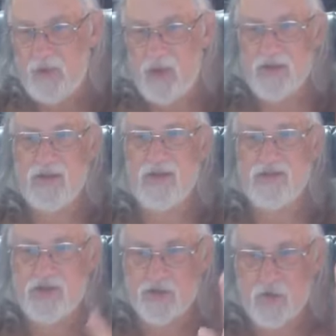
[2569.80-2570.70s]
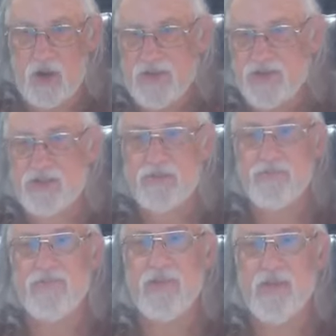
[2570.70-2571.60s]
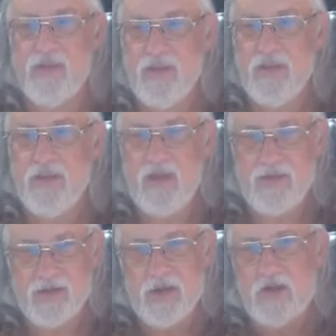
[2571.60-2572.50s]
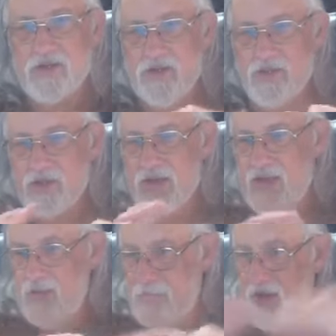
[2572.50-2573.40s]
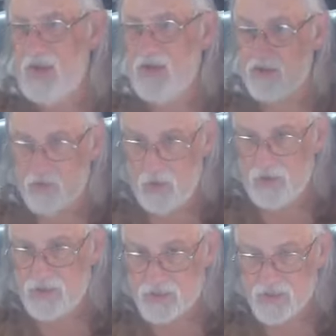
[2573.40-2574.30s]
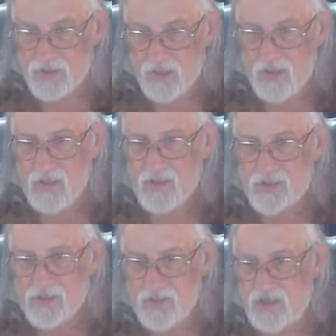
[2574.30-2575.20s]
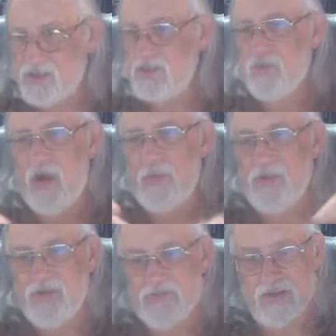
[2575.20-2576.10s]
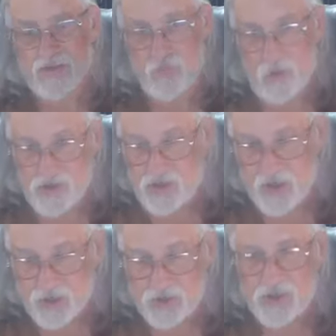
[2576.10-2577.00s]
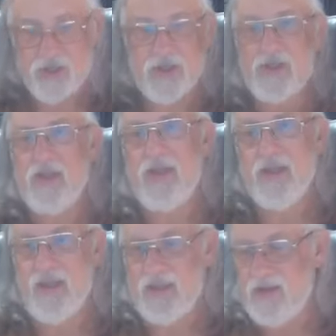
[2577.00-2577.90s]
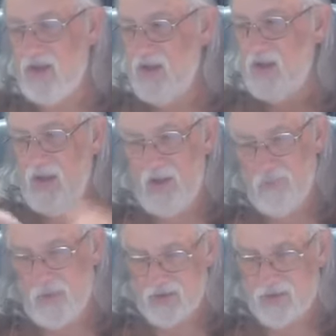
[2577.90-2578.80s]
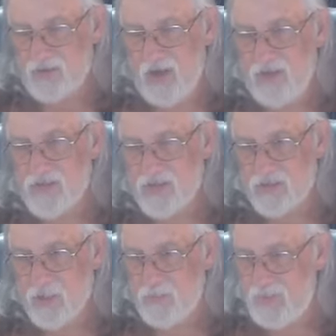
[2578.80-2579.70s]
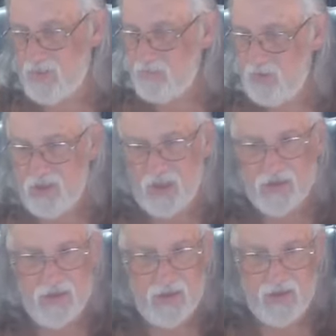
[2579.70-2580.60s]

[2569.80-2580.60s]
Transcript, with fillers: body, into Christ. And you can also look in the body of Christ. So this is why I believe there's one church. And I, I recognize that there are people that